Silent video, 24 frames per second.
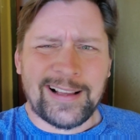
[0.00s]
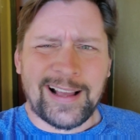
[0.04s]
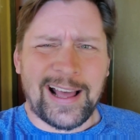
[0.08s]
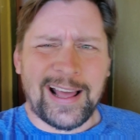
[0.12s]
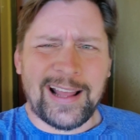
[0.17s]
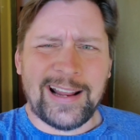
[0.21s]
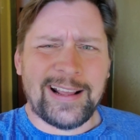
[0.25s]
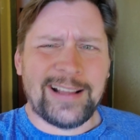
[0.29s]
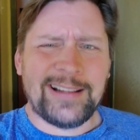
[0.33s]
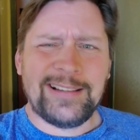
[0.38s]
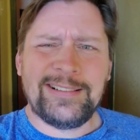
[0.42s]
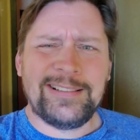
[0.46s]

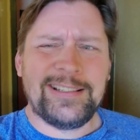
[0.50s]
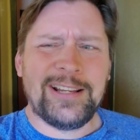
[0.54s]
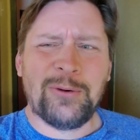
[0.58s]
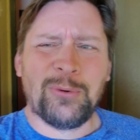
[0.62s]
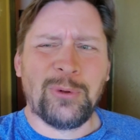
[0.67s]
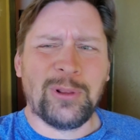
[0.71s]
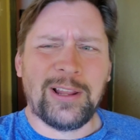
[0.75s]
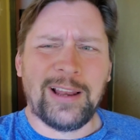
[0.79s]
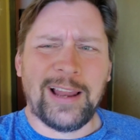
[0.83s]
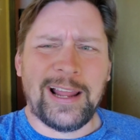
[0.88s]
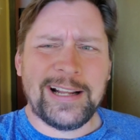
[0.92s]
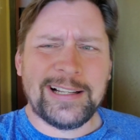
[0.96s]
didn't
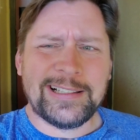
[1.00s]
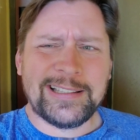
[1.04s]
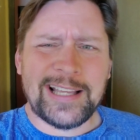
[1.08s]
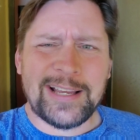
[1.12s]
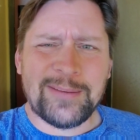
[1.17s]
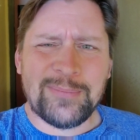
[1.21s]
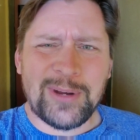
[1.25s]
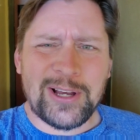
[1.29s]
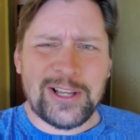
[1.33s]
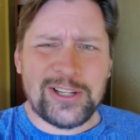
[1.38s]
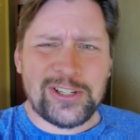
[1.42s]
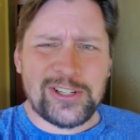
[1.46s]
really like it
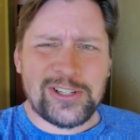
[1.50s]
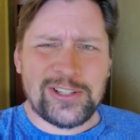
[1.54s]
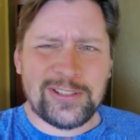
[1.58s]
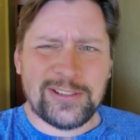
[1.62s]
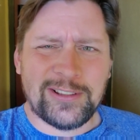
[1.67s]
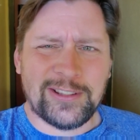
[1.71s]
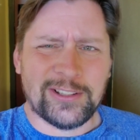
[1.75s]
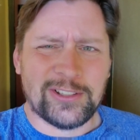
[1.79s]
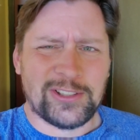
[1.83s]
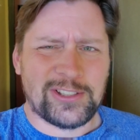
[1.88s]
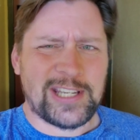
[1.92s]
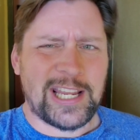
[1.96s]
that
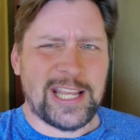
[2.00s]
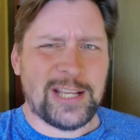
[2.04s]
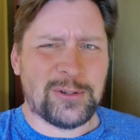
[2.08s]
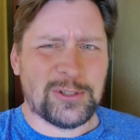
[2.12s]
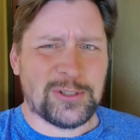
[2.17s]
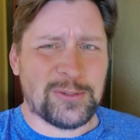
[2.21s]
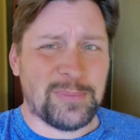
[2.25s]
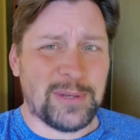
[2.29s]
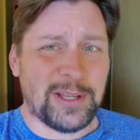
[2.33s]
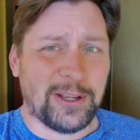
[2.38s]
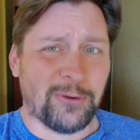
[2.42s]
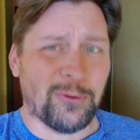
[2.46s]
much. The steak
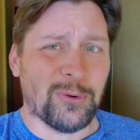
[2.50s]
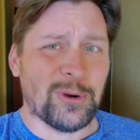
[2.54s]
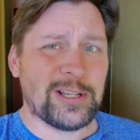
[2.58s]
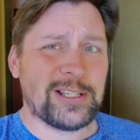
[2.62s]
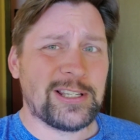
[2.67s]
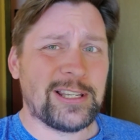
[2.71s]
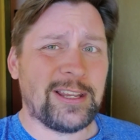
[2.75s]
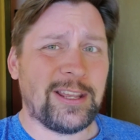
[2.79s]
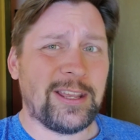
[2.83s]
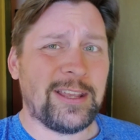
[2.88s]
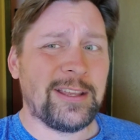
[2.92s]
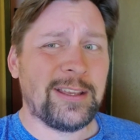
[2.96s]
was a bit
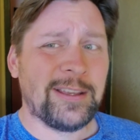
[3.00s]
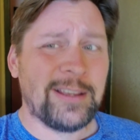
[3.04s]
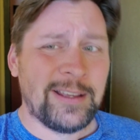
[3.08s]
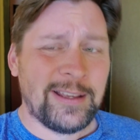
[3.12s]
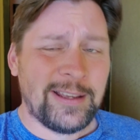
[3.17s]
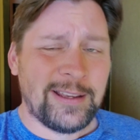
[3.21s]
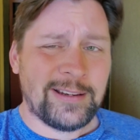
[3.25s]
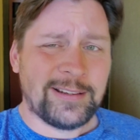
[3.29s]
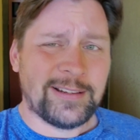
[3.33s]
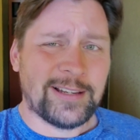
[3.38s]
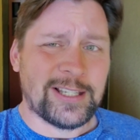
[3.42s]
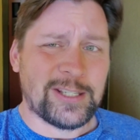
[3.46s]
grizzly,
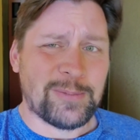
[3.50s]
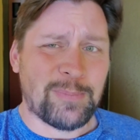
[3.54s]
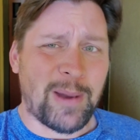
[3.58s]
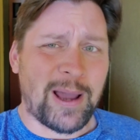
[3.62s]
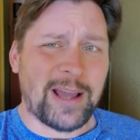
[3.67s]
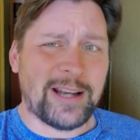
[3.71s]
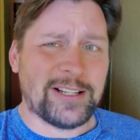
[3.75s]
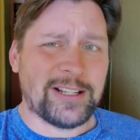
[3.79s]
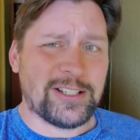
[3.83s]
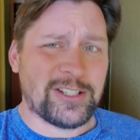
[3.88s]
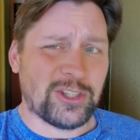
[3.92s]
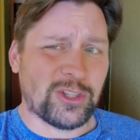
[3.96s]

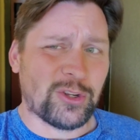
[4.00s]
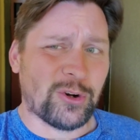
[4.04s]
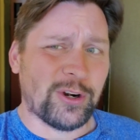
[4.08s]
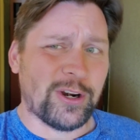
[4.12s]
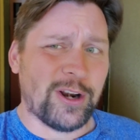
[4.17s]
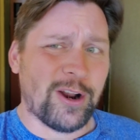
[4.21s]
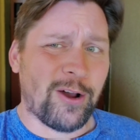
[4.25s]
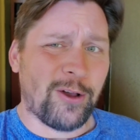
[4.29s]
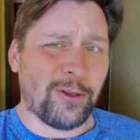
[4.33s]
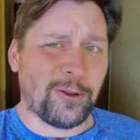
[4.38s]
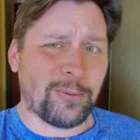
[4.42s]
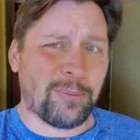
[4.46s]
despite its
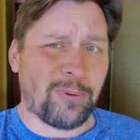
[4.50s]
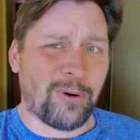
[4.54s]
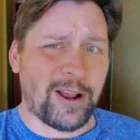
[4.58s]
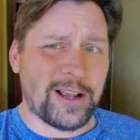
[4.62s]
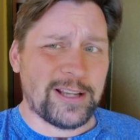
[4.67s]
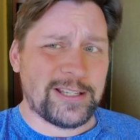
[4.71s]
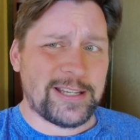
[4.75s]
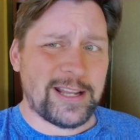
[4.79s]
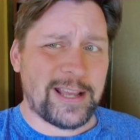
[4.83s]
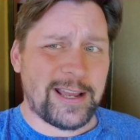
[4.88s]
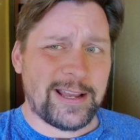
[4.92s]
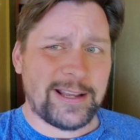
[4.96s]
$30
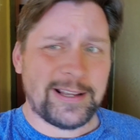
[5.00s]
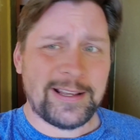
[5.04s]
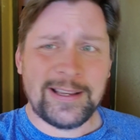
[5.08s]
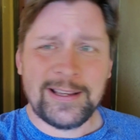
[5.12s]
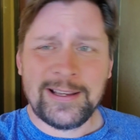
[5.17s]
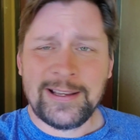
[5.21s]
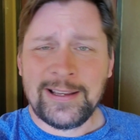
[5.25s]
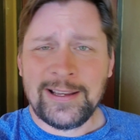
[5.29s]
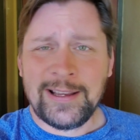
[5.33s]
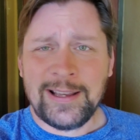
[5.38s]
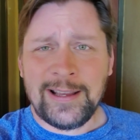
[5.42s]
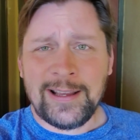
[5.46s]
price tag.
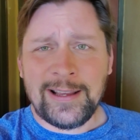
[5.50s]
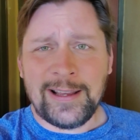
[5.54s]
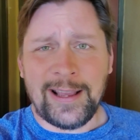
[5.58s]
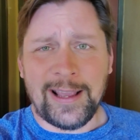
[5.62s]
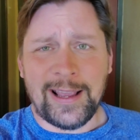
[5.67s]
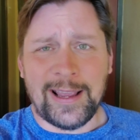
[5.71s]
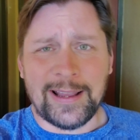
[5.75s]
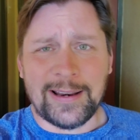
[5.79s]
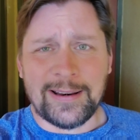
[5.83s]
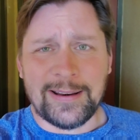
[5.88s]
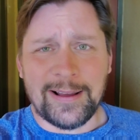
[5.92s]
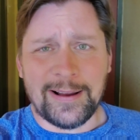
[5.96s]

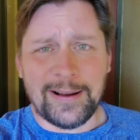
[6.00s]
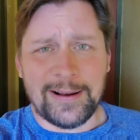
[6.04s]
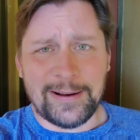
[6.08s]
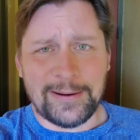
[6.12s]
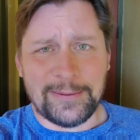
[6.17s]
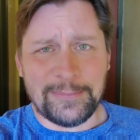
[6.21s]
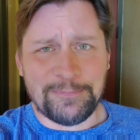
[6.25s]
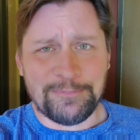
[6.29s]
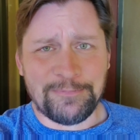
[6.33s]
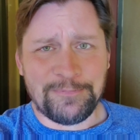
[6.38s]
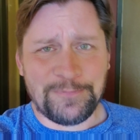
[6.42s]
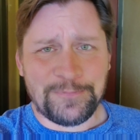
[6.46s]
And
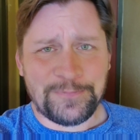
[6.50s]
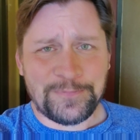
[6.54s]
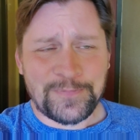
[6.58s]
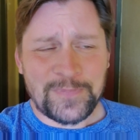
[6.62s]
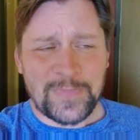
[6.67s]
on